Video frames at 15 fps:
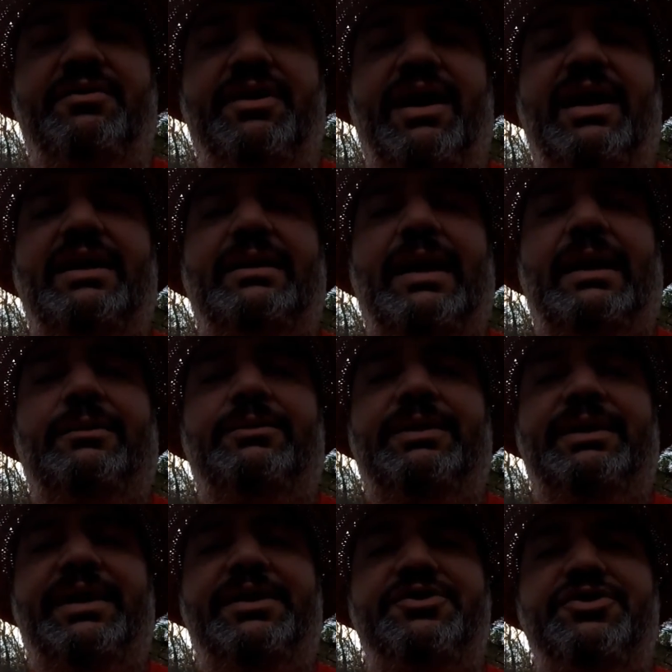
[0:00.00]
I
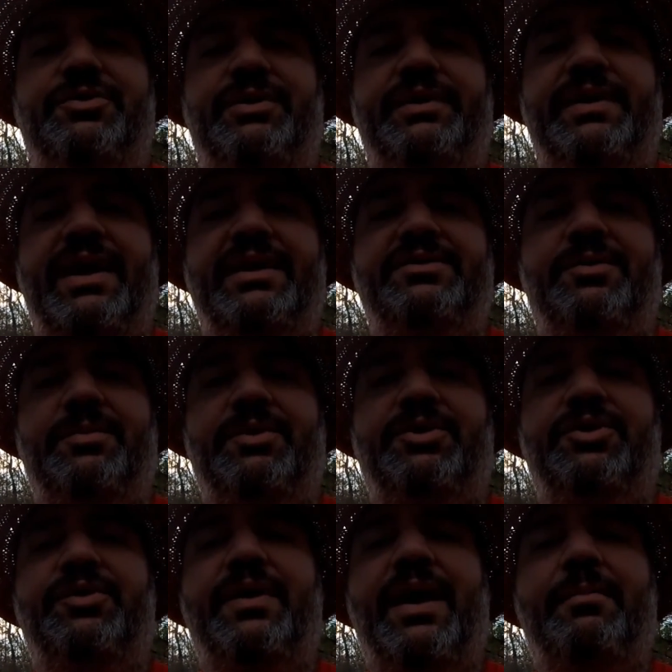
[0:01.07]
really enjoyed that, so I'm gonna
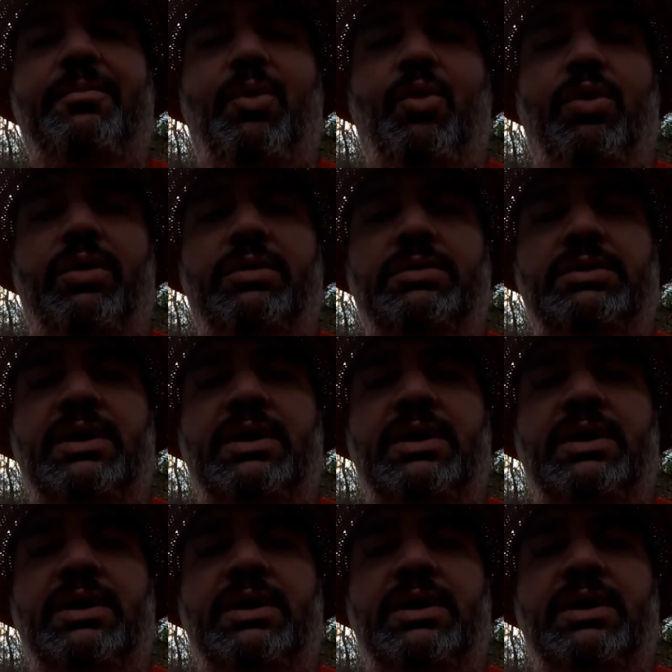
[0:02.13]
do that more